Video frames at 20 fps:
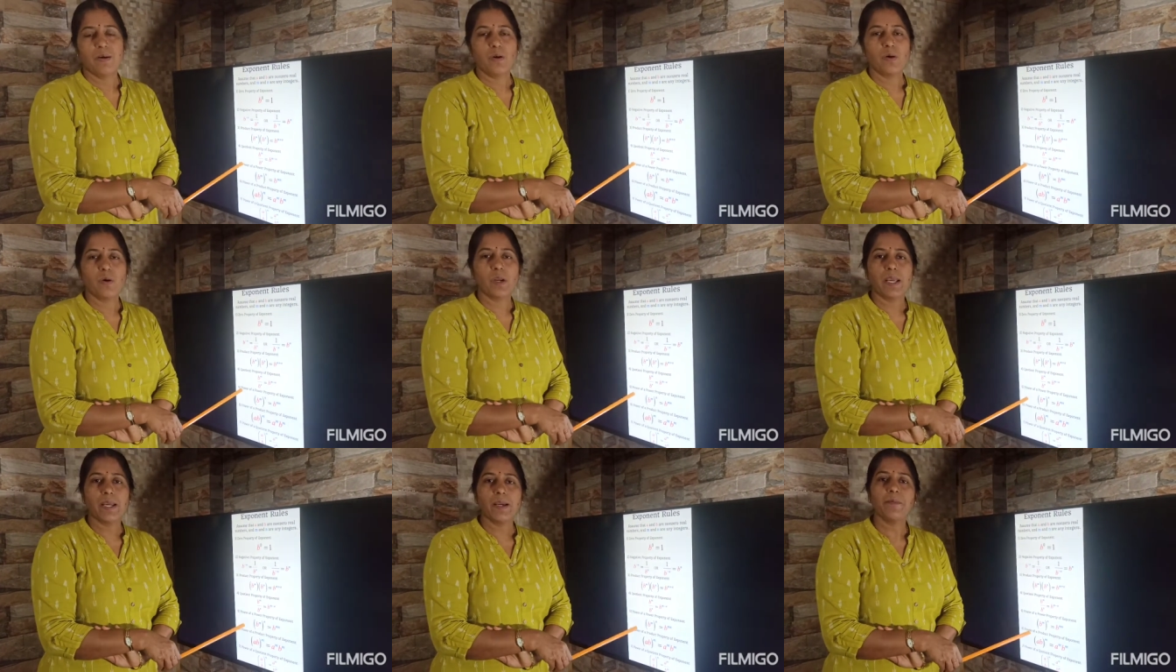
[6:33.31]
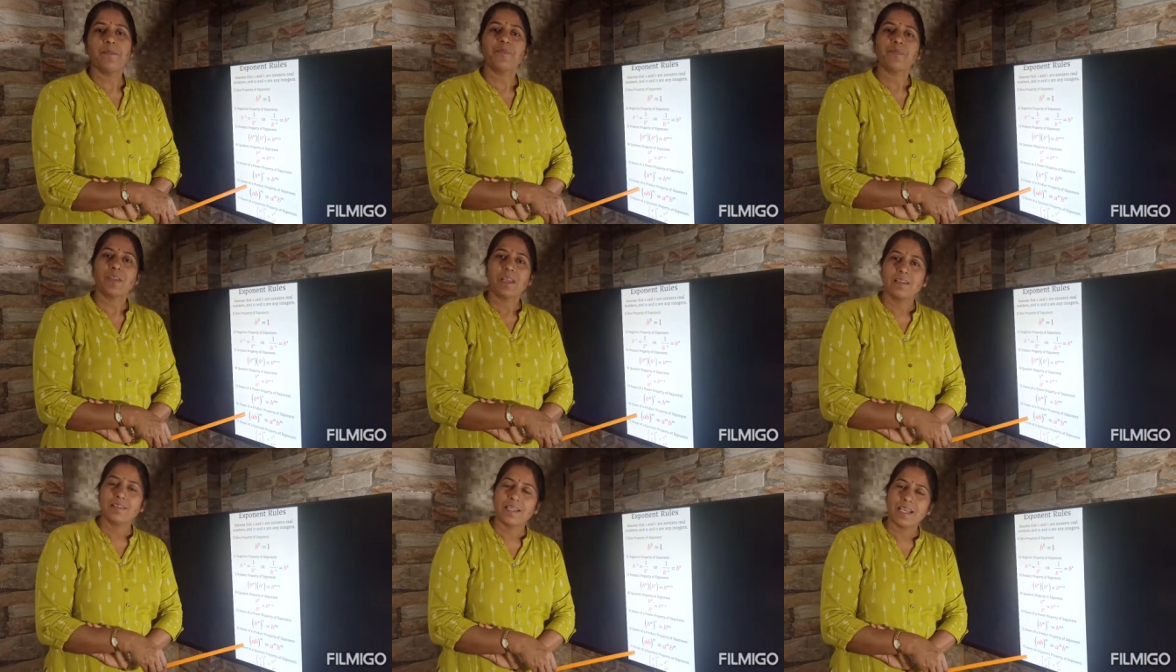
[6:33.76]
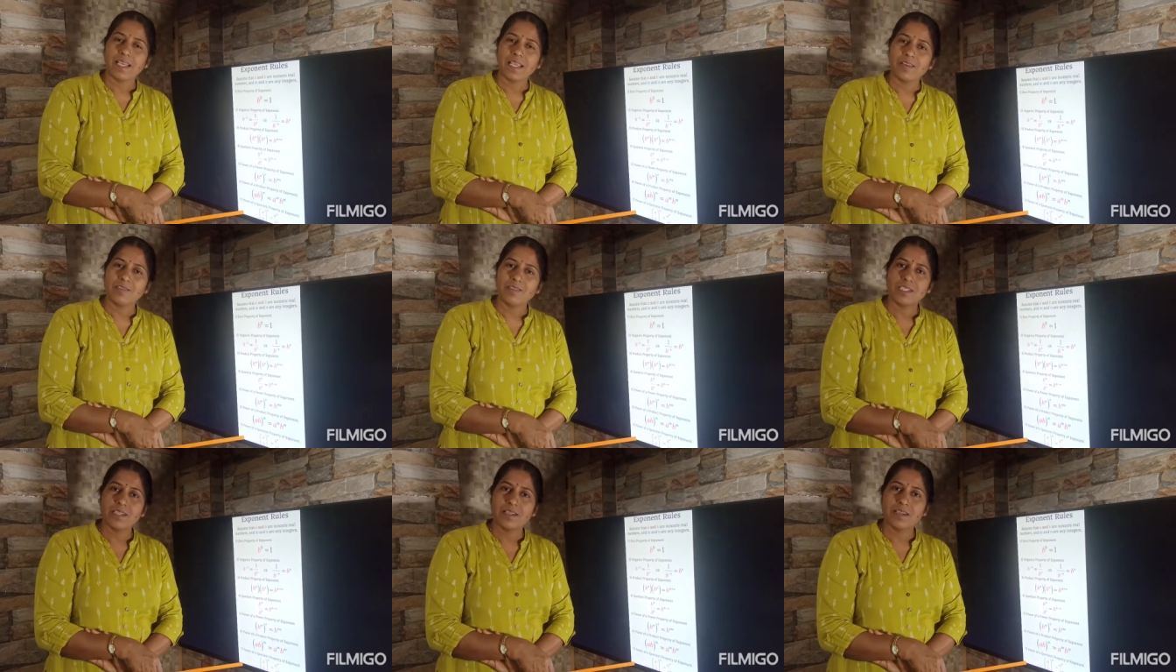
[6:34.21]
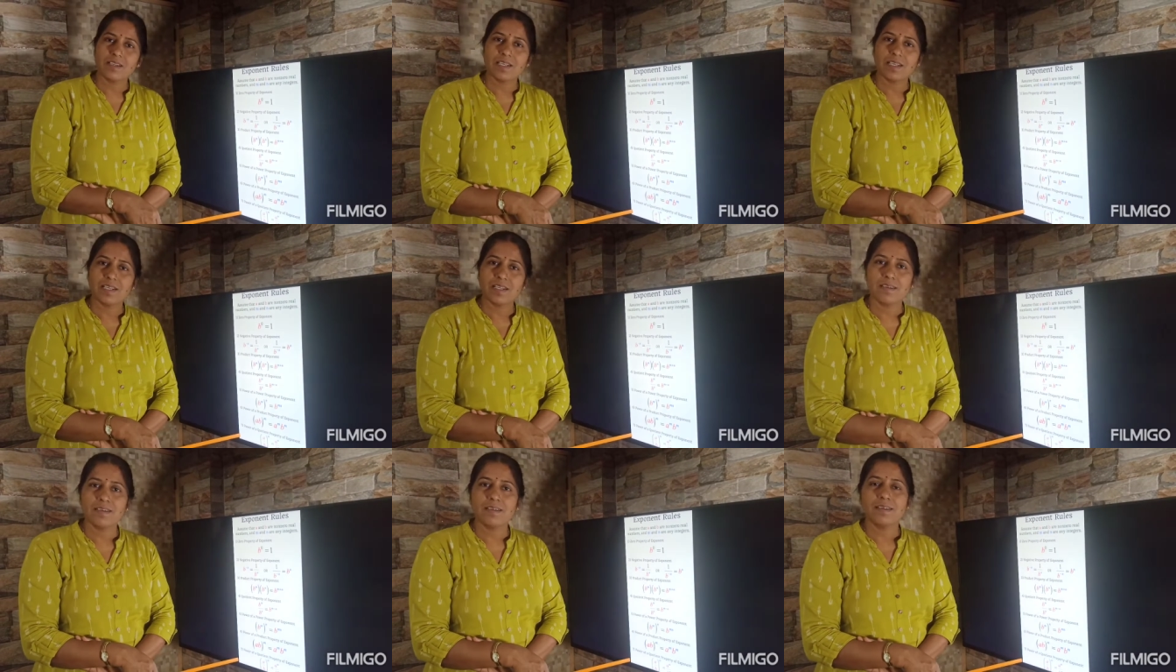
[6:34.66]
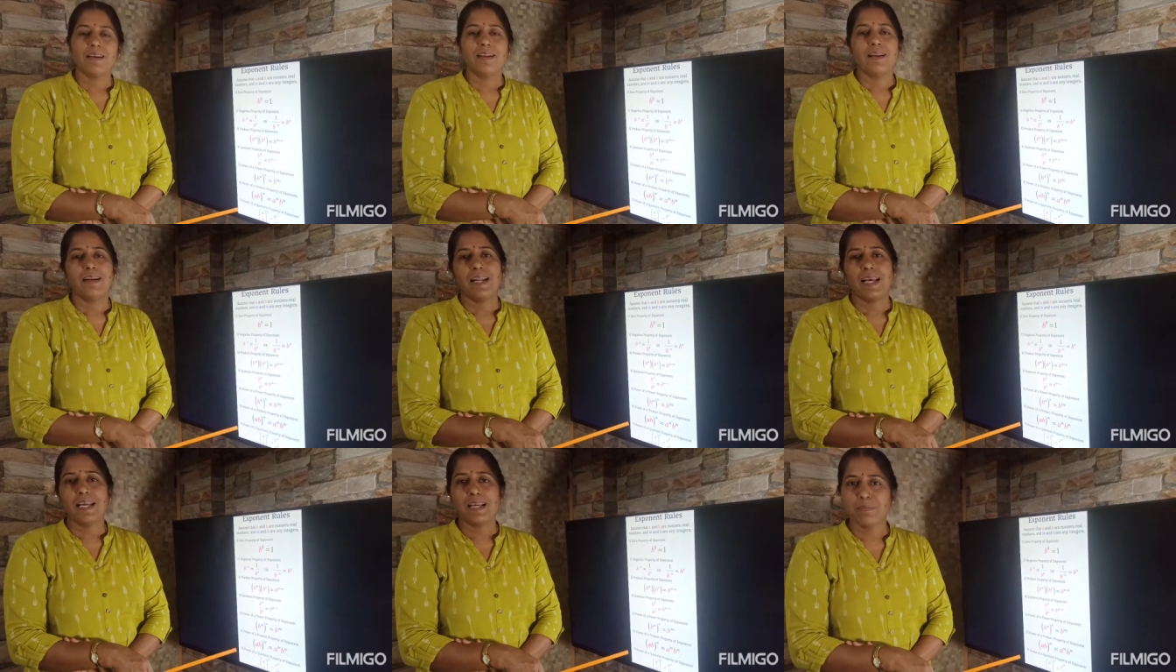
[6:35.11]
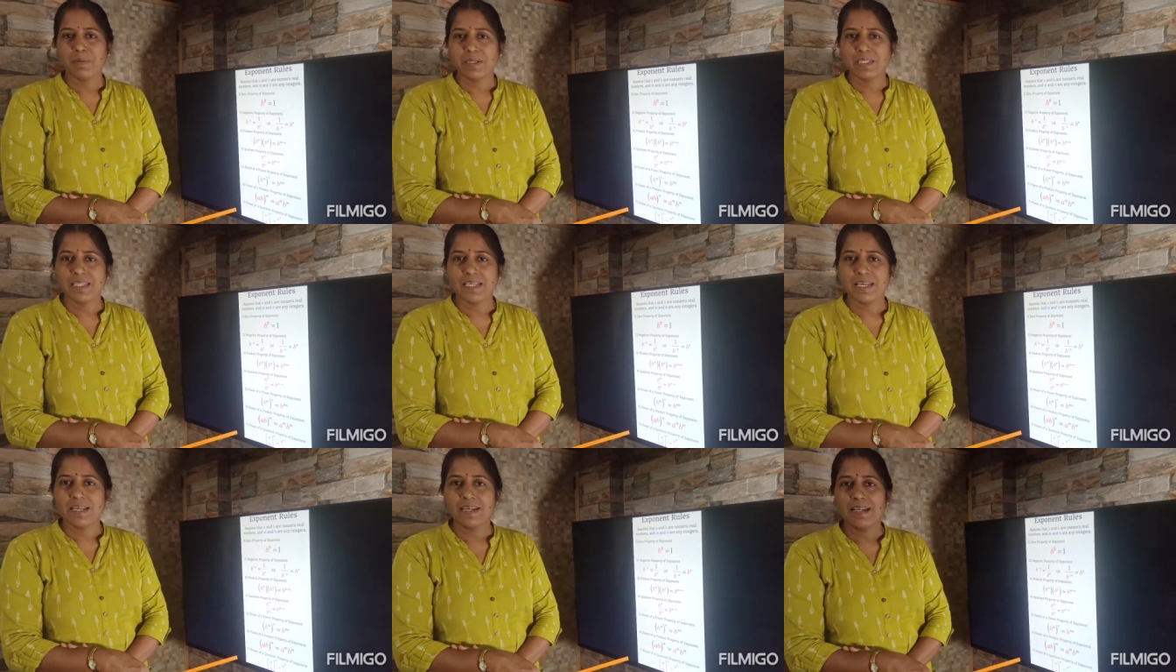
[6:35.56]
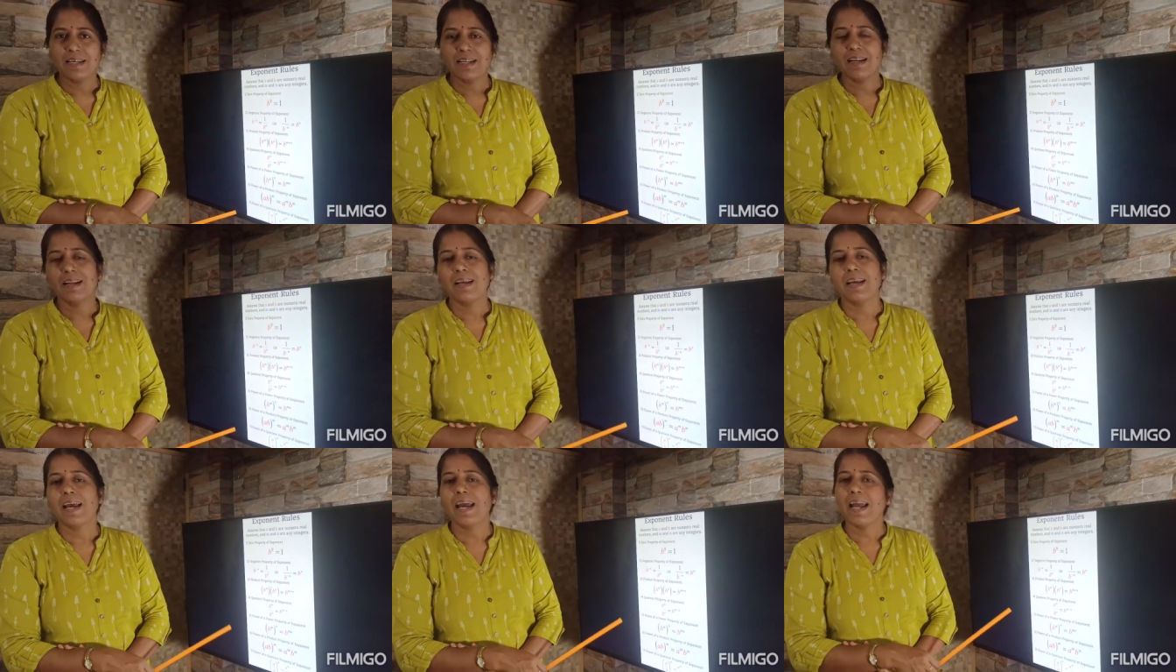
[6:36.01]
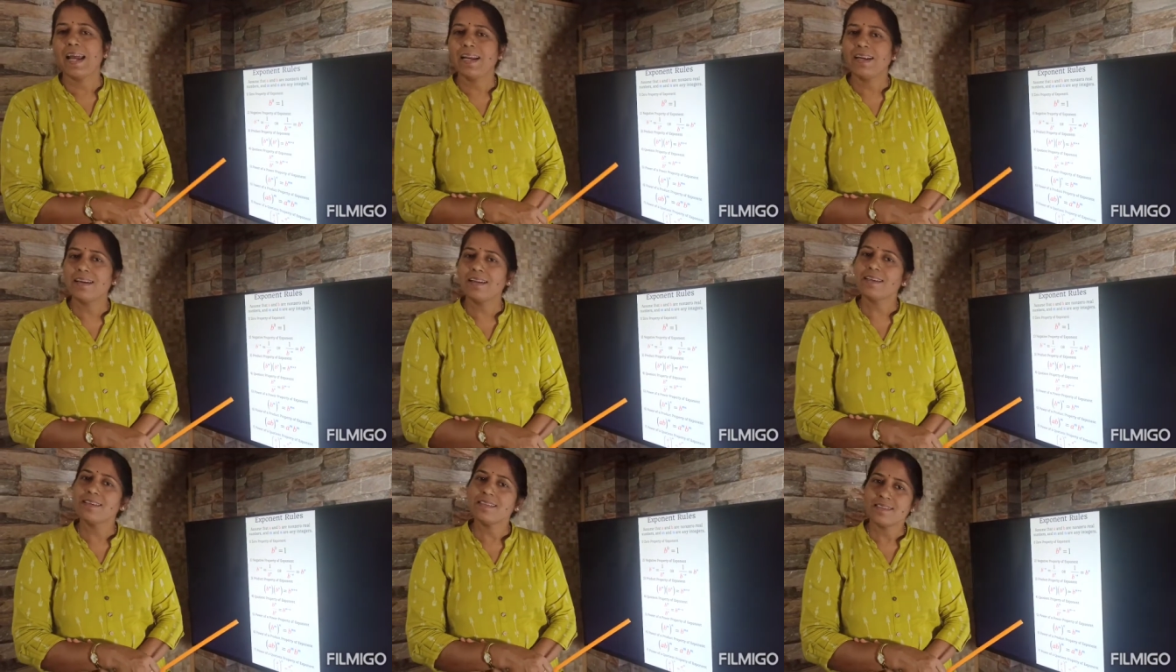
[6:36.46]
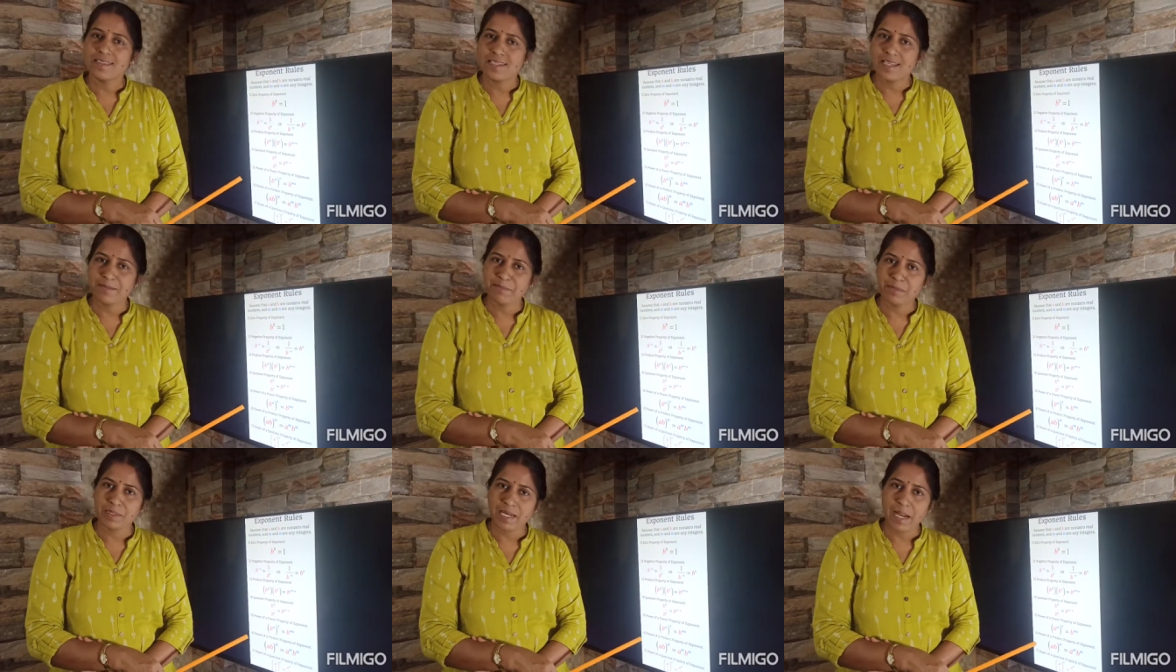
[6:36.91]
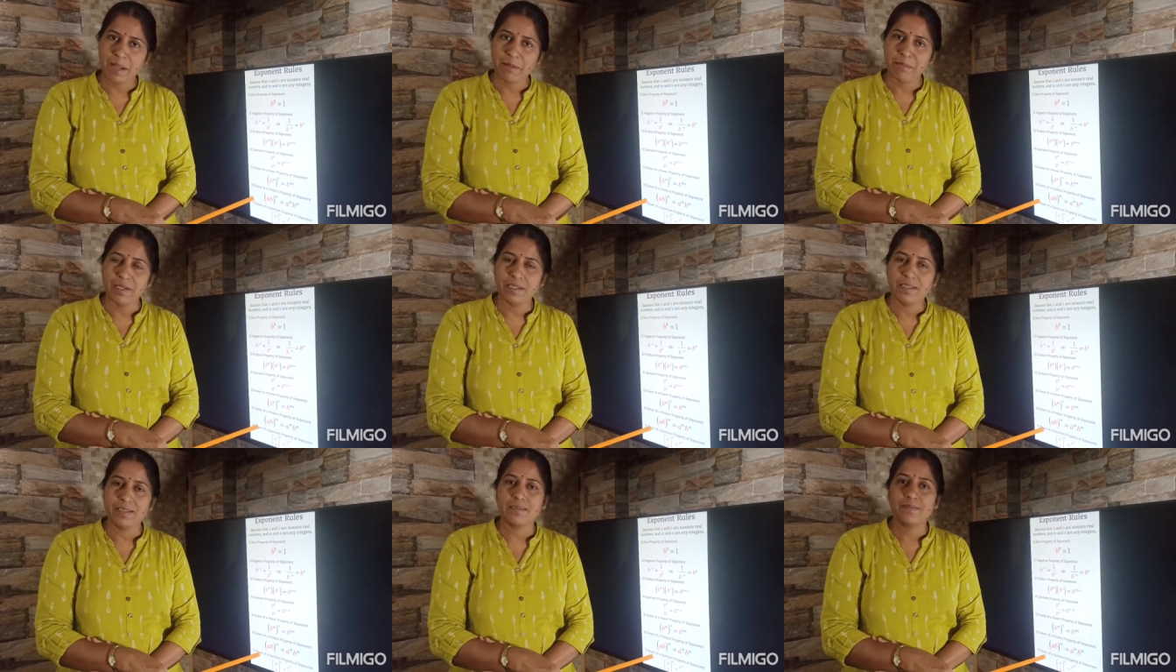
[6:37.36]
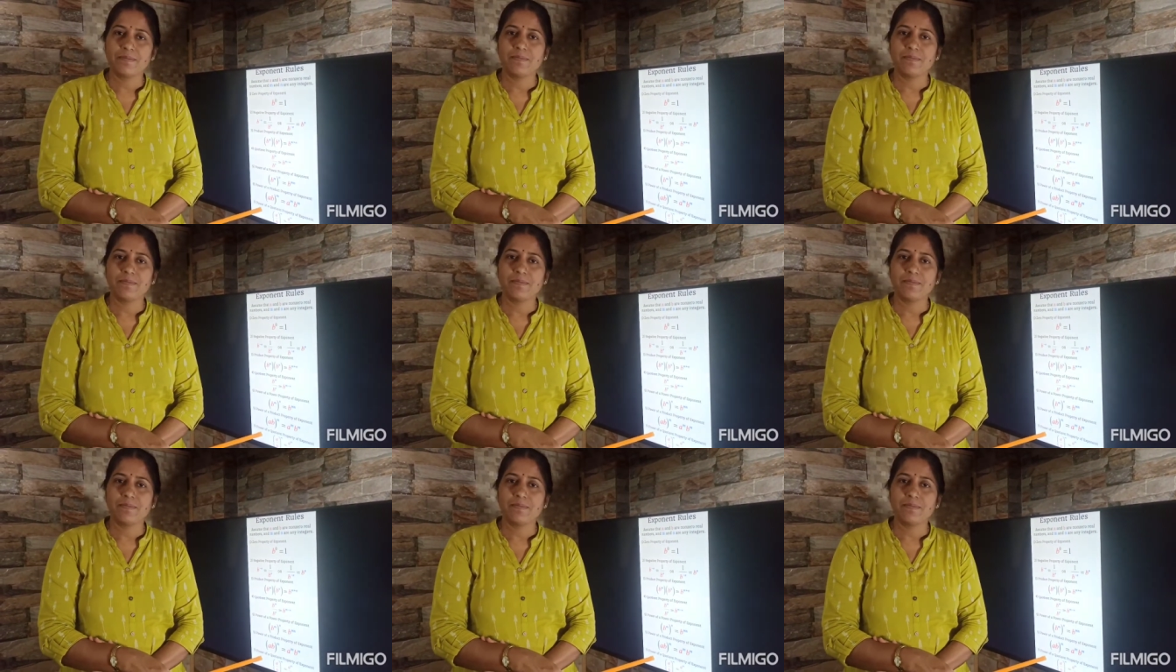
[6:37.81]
Okay? Thank you, children. Like my channel and subscribe it.